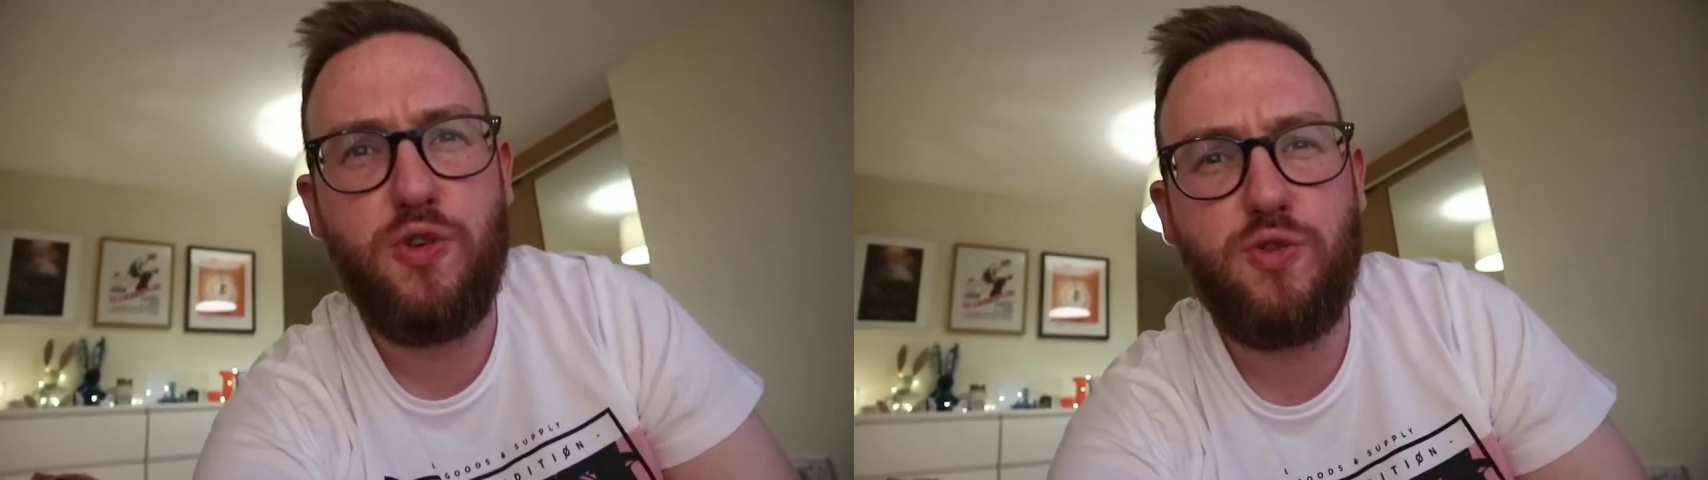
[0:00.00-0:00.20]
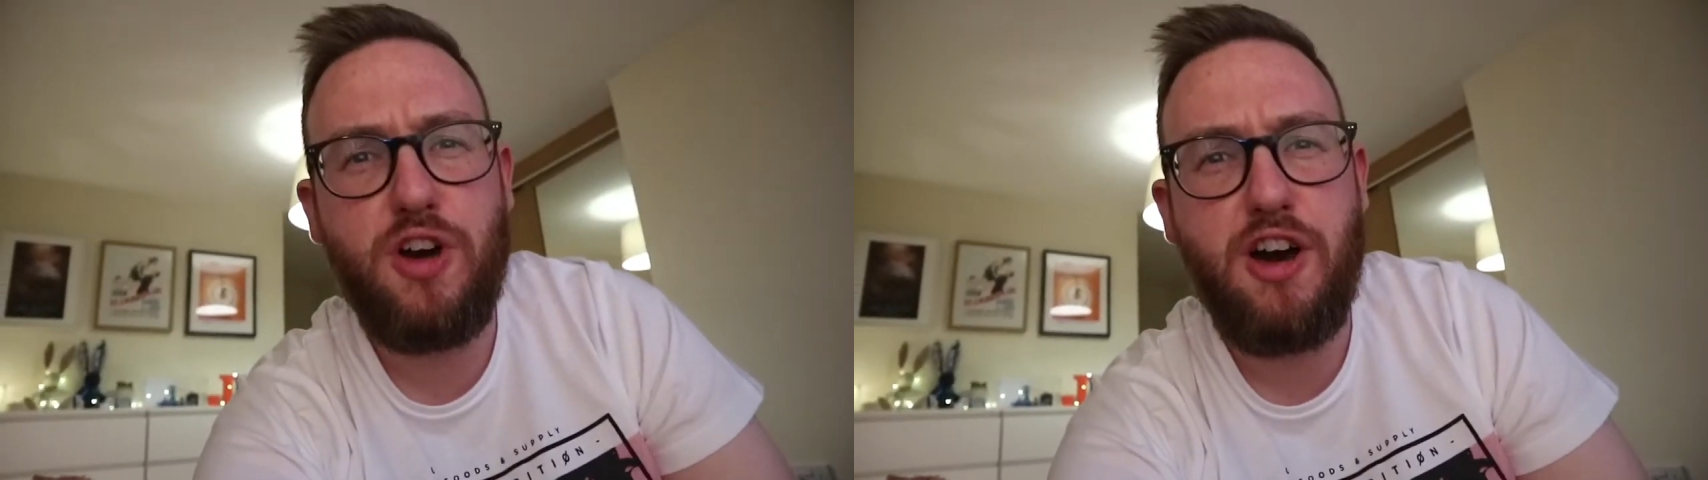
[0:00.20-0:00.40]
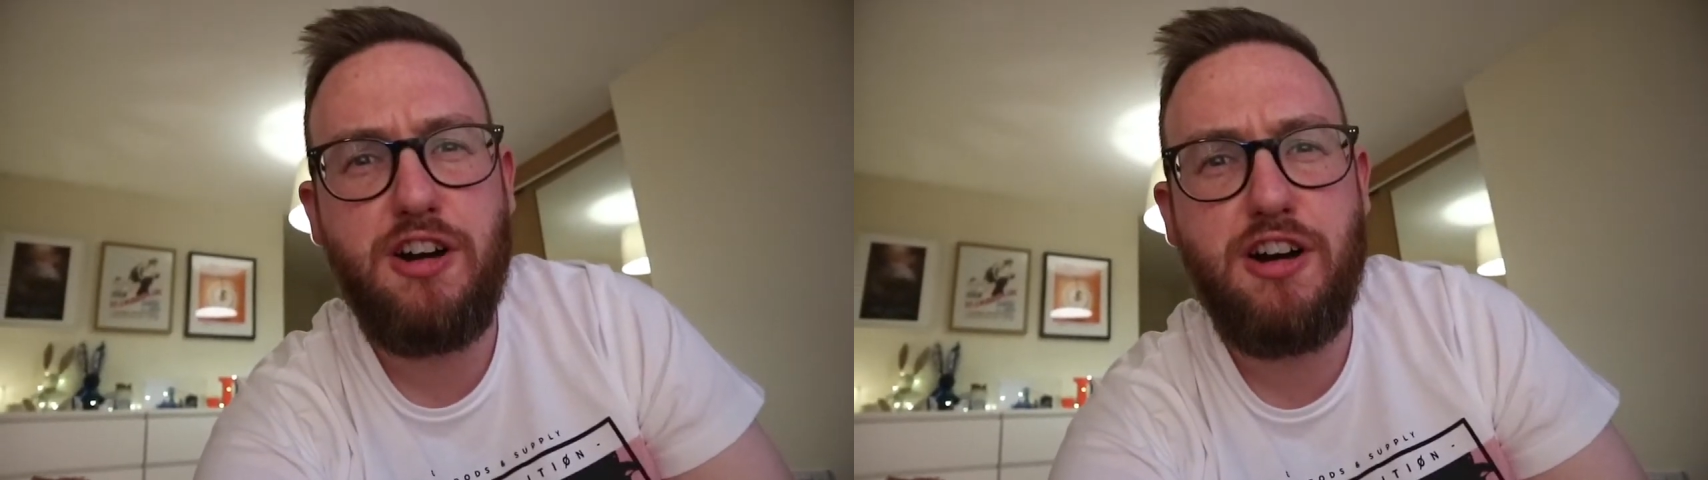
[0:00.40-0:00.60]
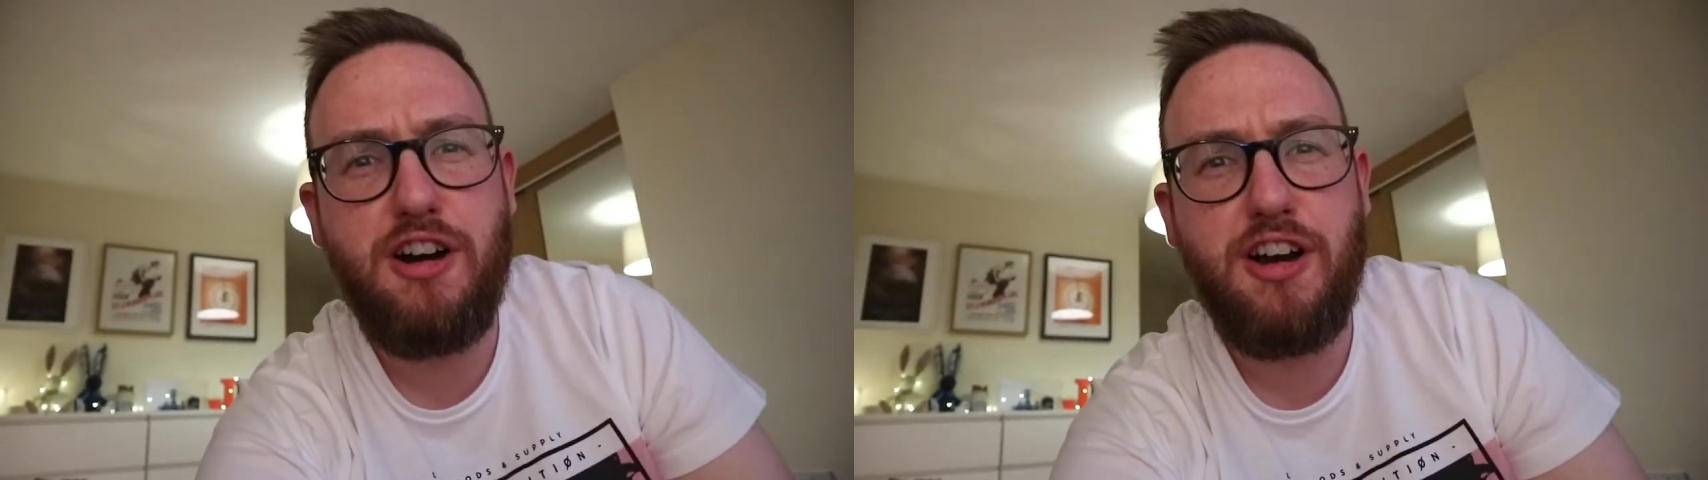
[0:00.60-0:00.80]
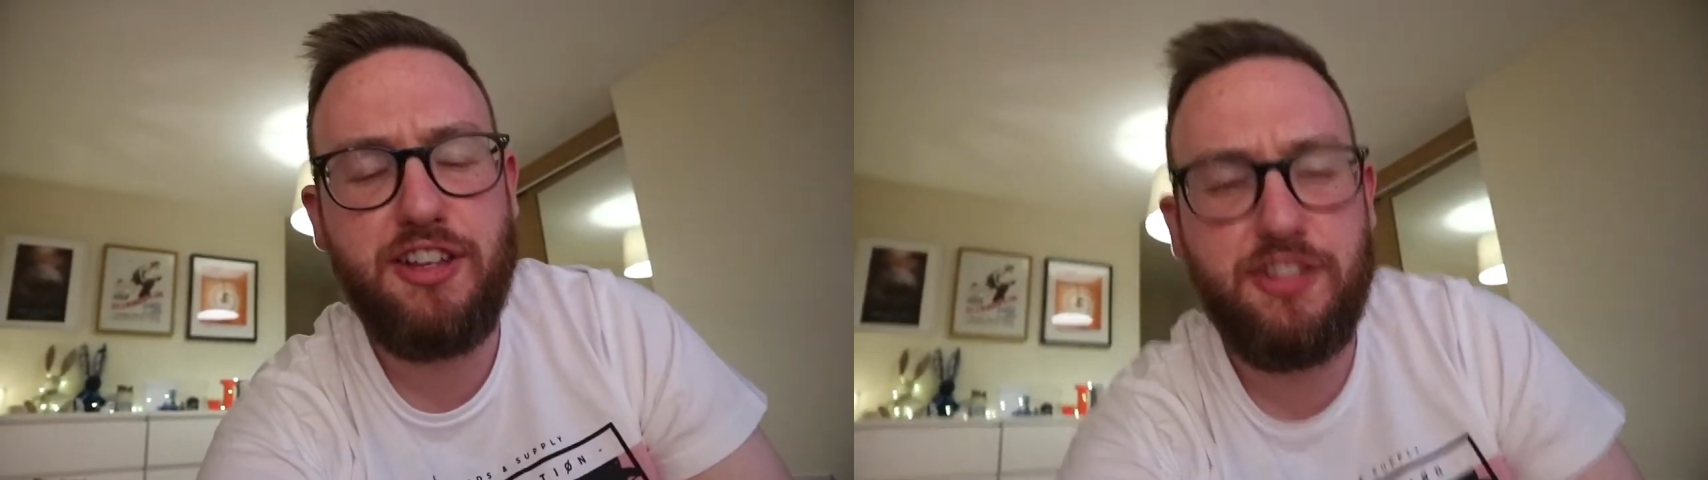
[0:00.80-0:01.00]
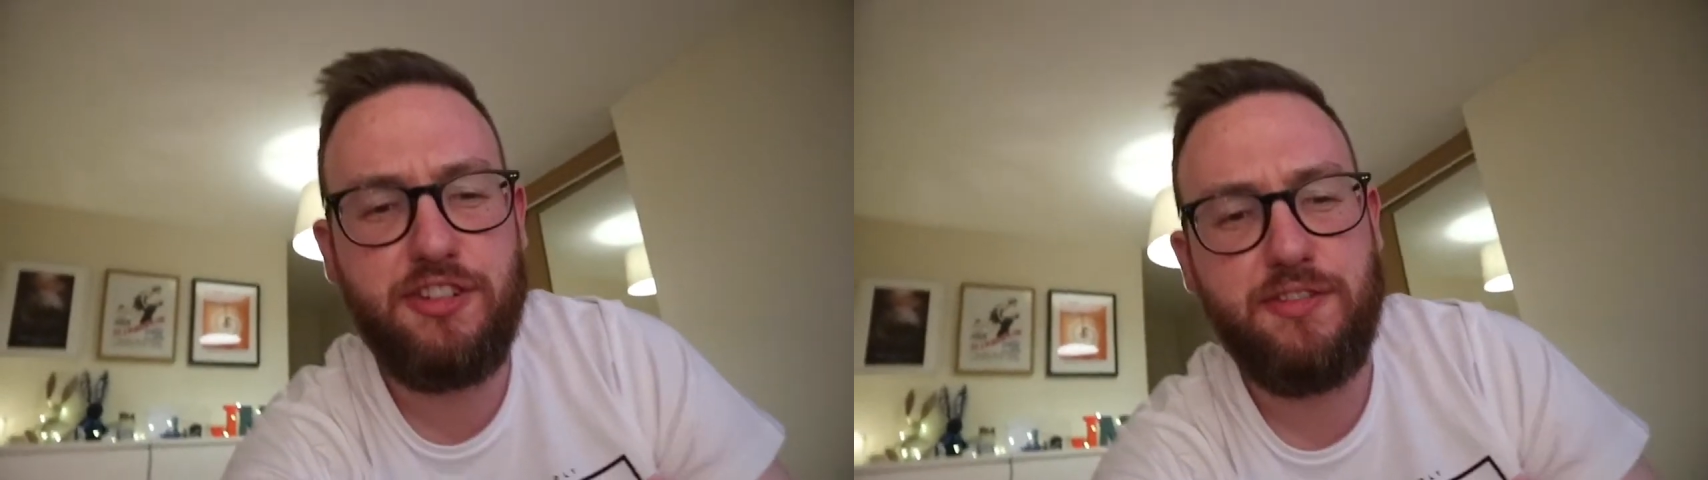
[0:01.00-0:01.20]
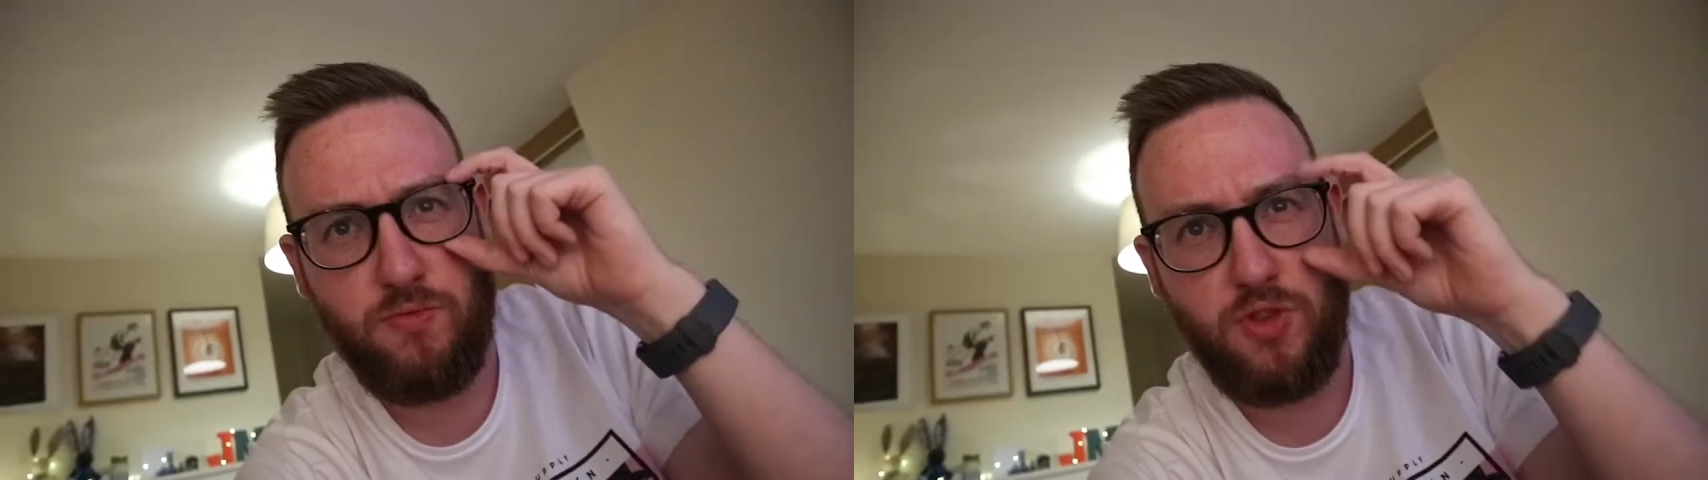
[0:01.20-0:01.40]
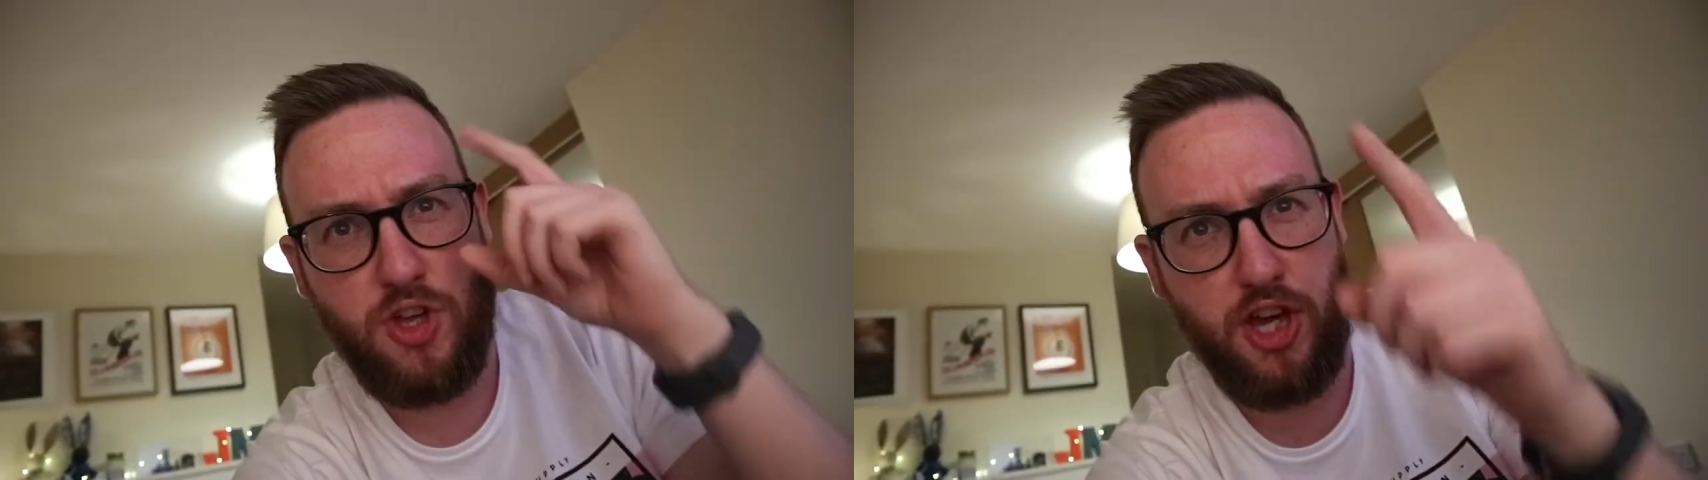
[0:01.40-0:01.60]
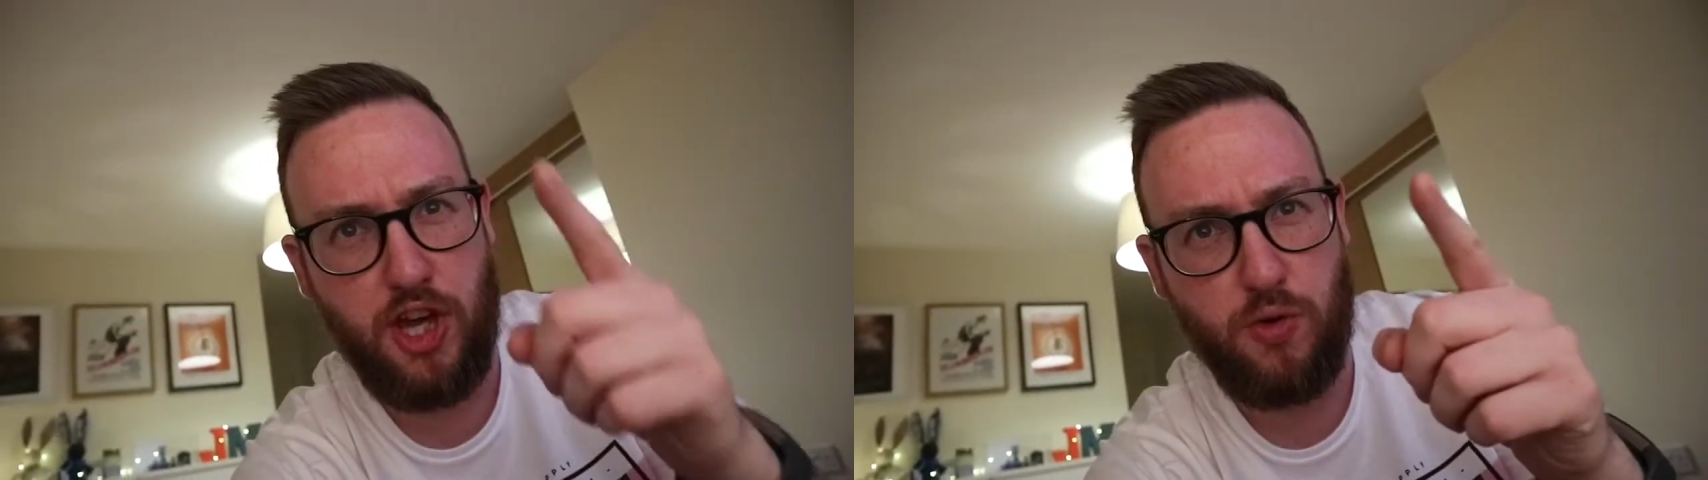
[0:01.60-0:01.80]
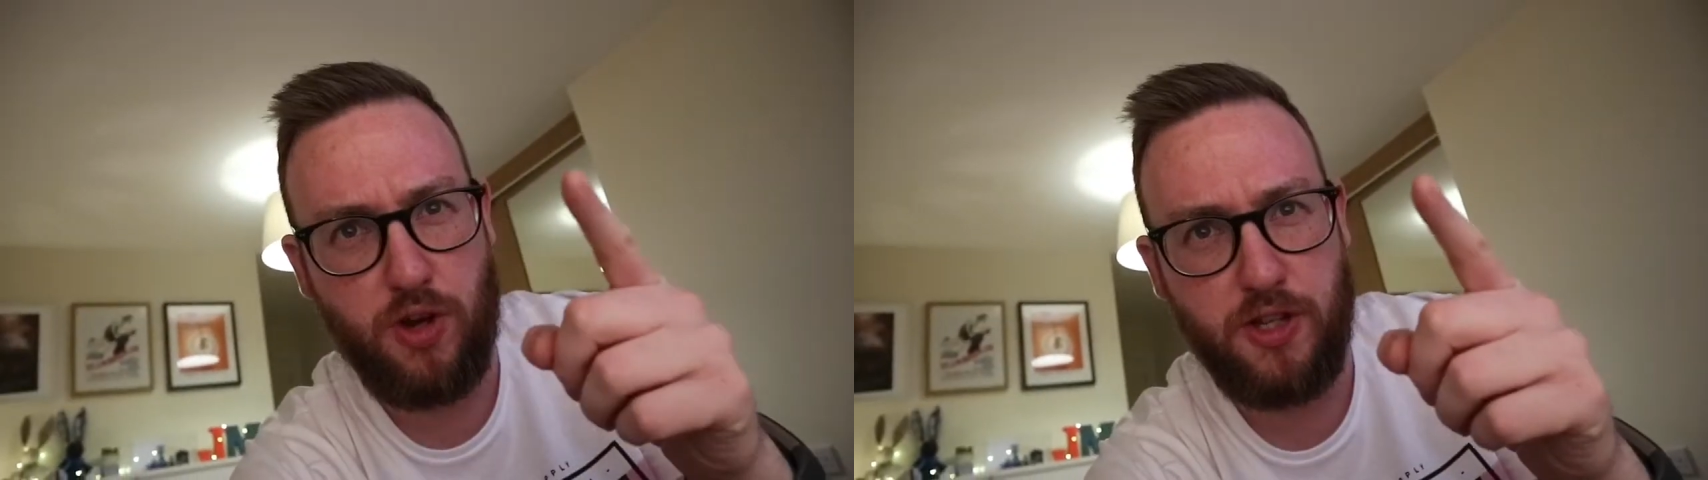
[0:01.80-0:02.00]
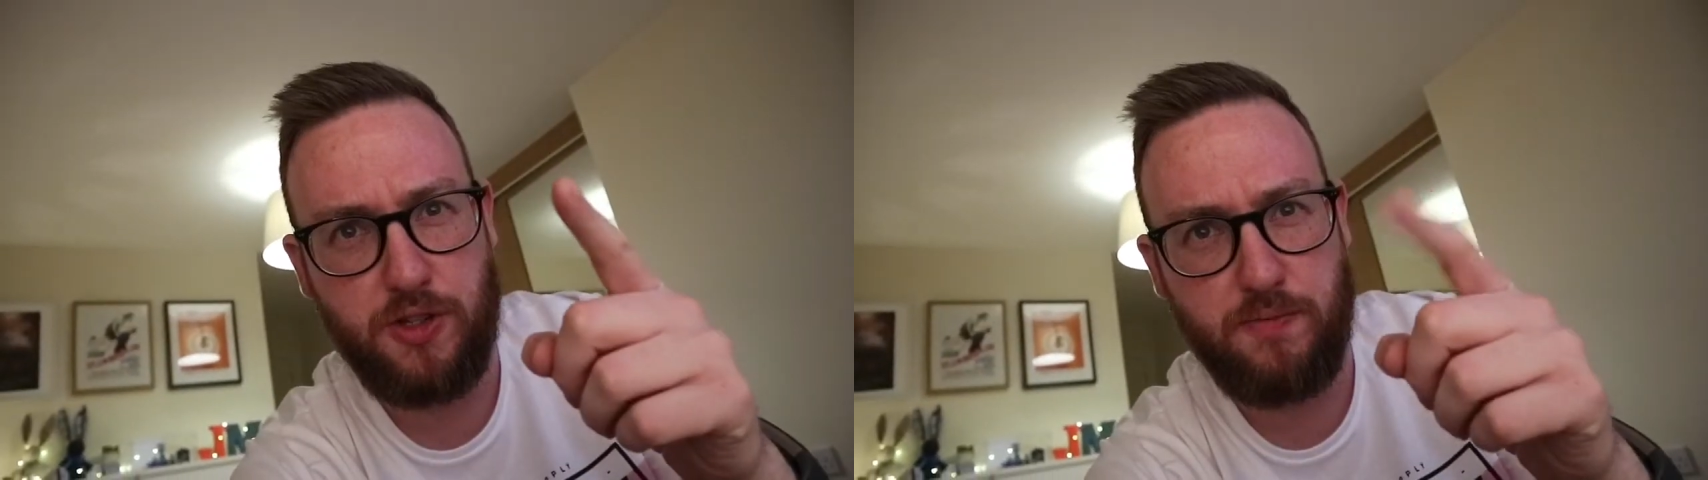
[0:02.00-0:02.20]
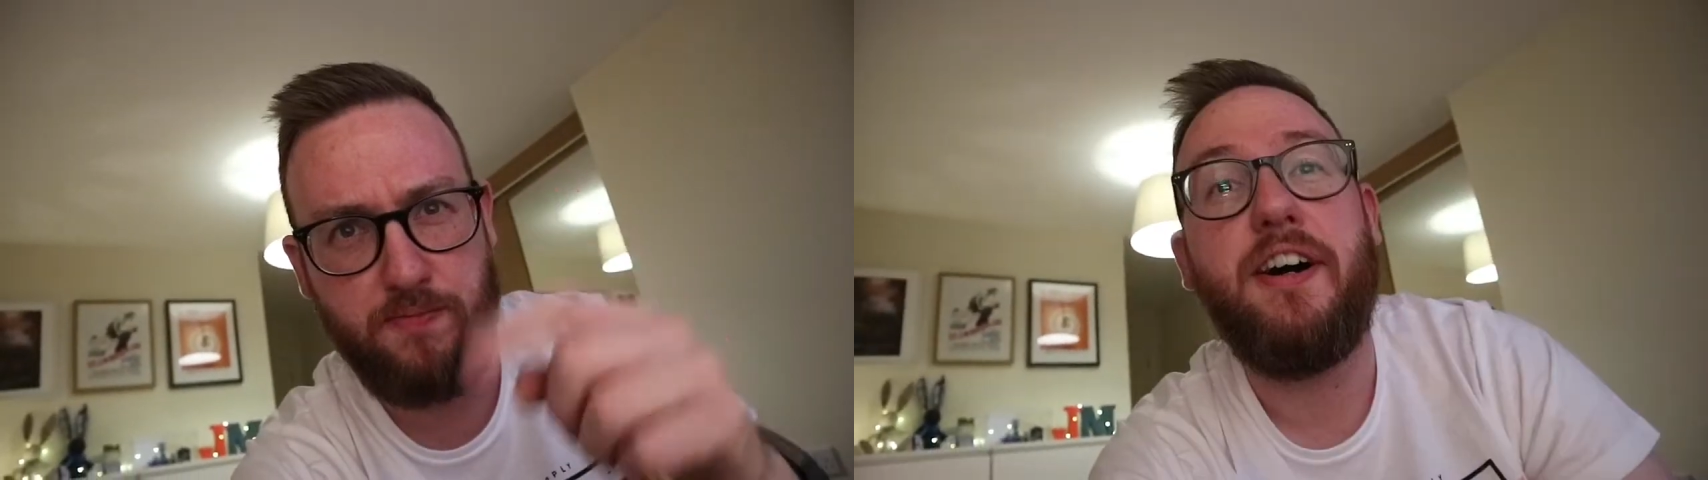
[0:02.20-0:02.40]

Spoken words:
guys. Hey, you guys.